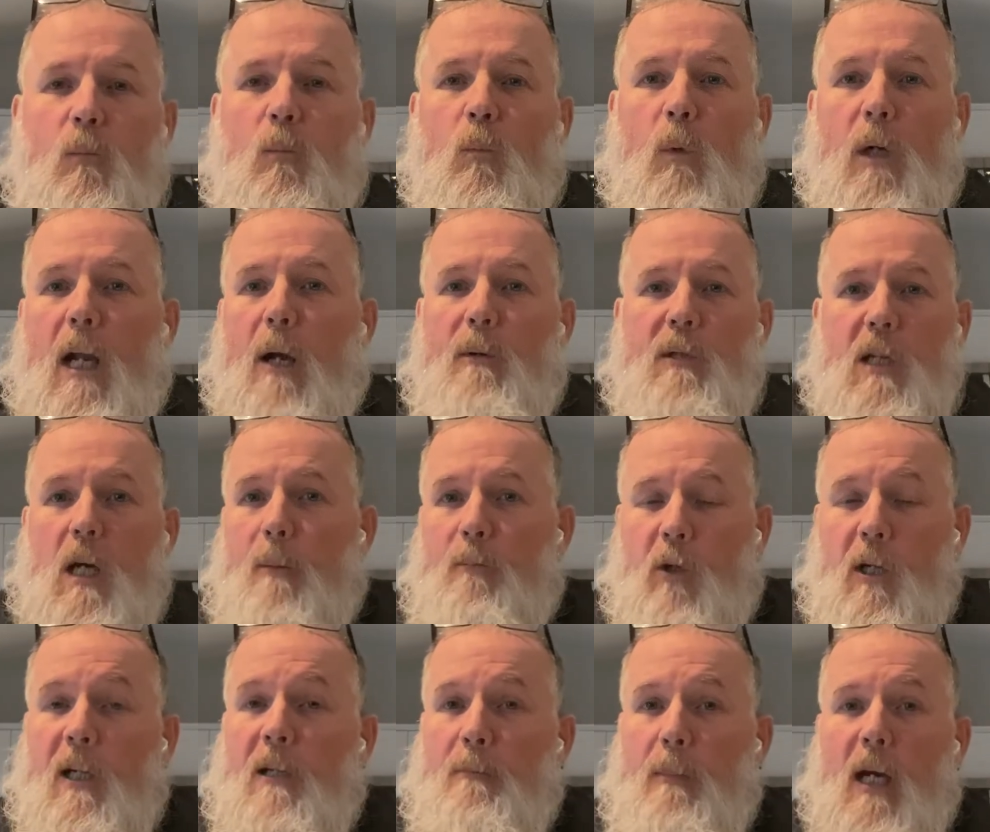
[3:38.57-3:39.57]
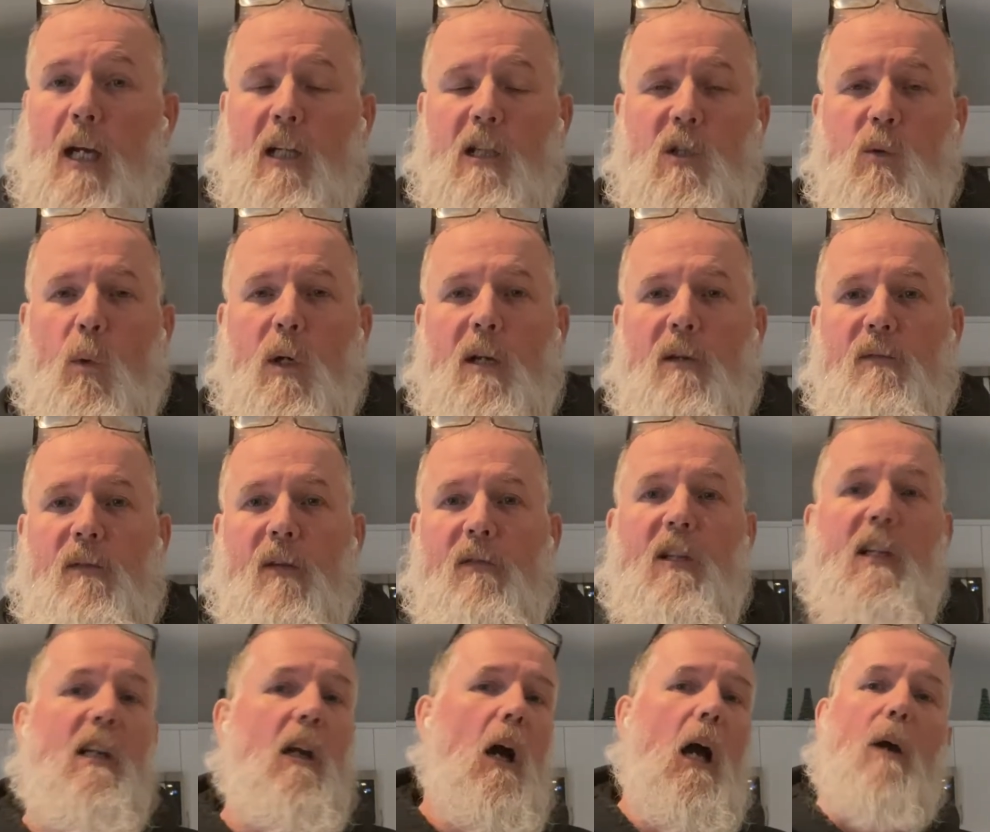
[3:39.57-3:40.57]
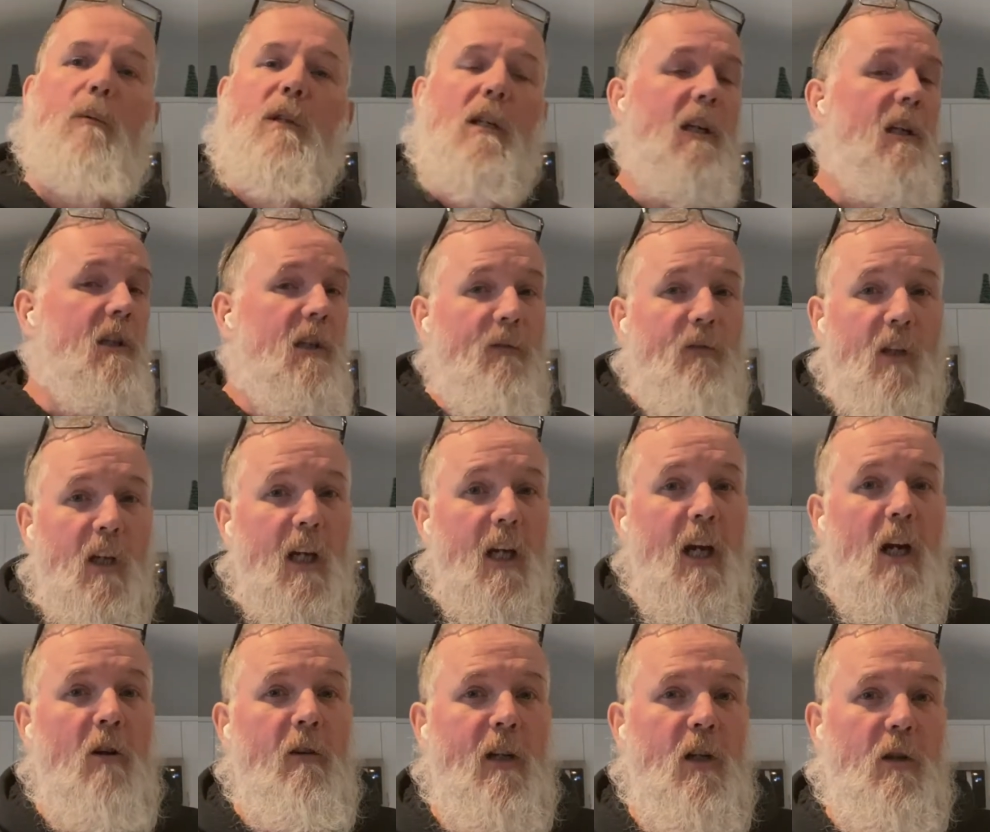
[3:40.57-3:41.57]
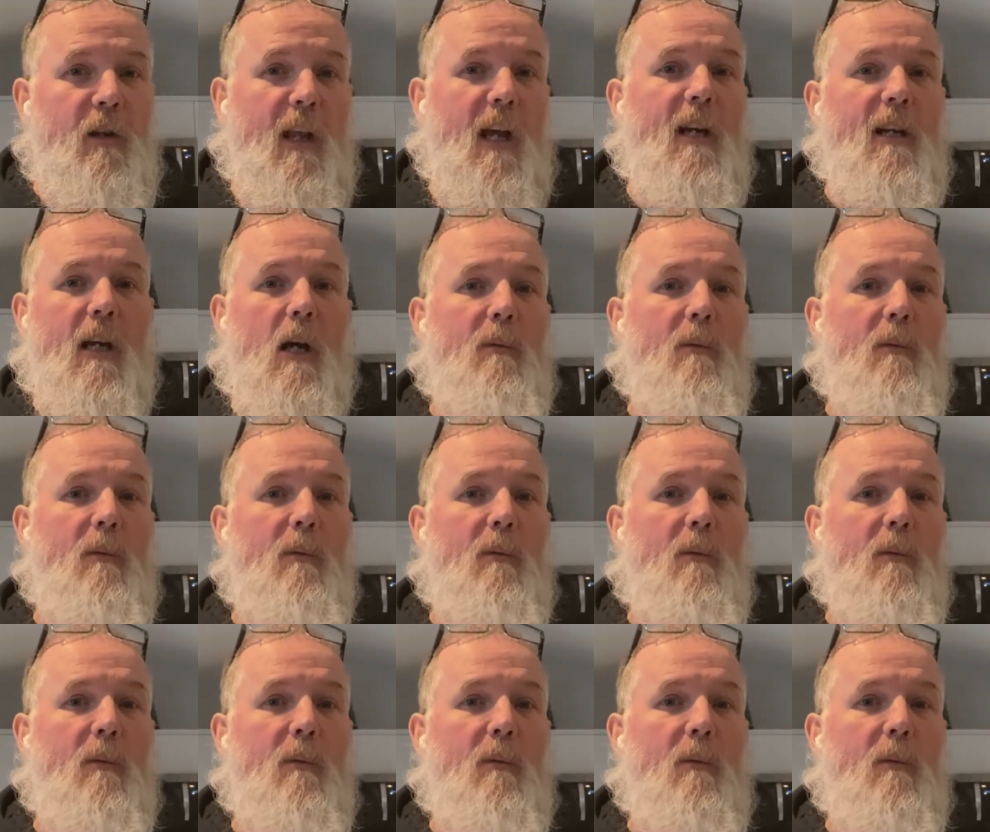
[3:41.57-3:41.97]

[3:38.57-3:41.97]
When I was operating back in 2015, now I was in a different carrier then.